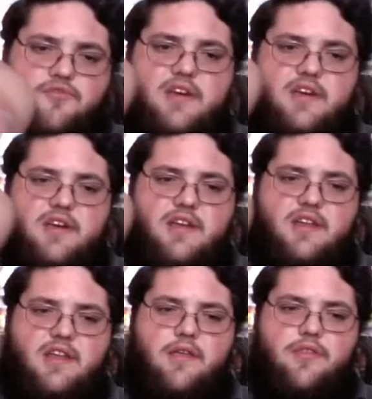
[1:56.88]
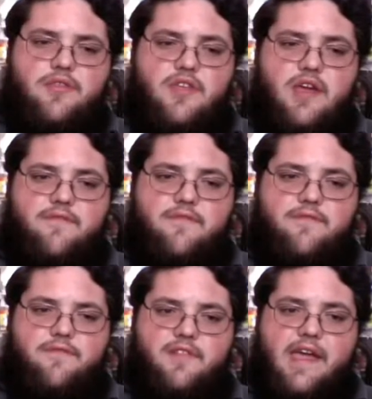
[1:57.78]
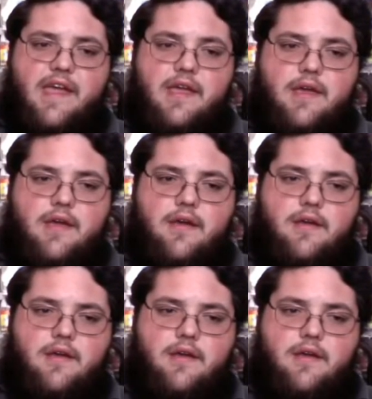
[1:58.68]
pretty thick flake.